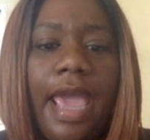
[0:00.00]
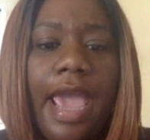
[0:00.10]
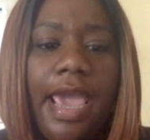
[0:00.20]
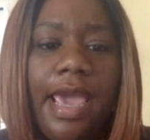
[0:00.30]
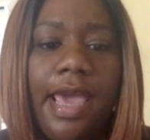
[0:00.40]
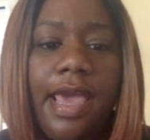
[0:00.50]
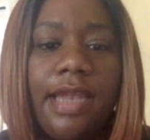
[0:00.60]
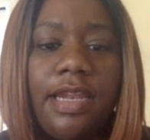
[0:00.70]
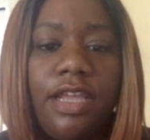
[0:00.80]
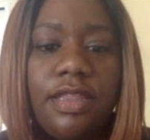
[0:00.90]

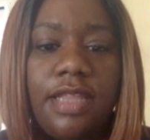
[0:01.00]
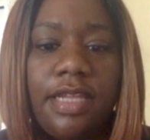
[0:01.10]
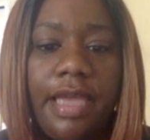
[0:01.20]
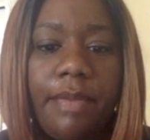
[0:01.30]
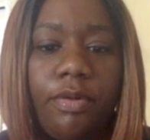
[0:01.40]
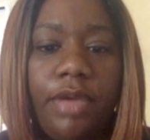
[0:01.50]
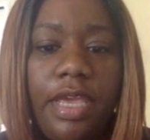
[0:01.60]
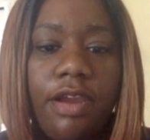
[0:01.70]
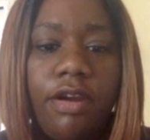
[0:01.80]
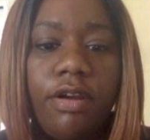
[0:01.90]
And the label
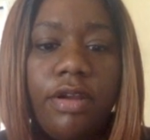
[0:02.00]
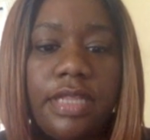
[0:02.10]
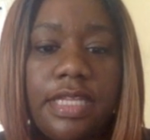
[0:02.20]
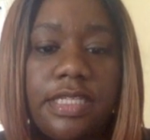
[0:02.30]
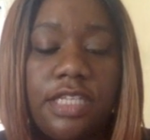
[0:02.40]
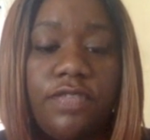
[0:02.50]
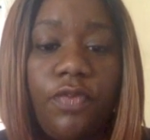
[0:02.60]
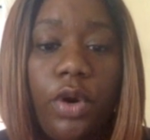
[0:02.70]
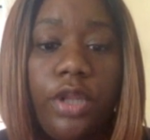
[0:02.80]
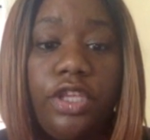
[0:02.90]
here, this is
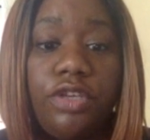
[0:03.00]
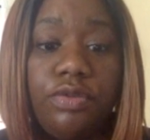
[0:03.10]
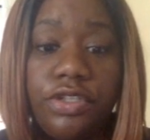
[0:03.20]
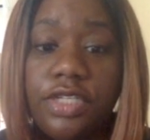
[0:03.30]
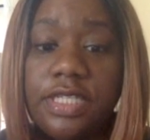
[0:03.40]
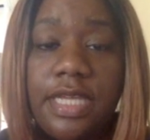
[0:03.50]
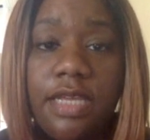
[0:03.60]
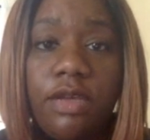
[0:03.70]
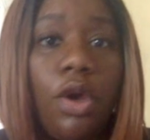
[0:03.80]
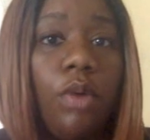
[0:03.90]
for the user to
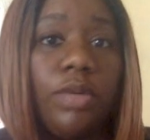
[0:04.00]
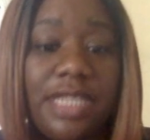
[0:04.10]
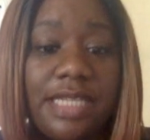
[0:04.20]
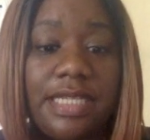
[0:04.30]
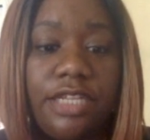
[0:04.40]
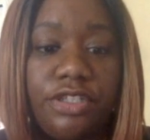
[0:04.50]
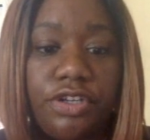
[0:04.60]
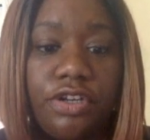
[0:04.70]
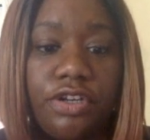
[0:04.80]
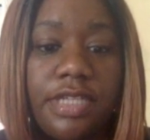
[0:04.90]
see, which says enter
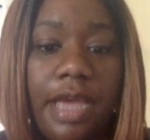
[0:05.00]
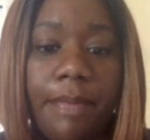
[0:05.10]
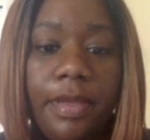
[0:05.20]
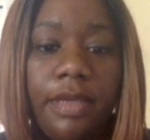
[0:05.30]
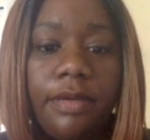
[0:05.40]
your topic.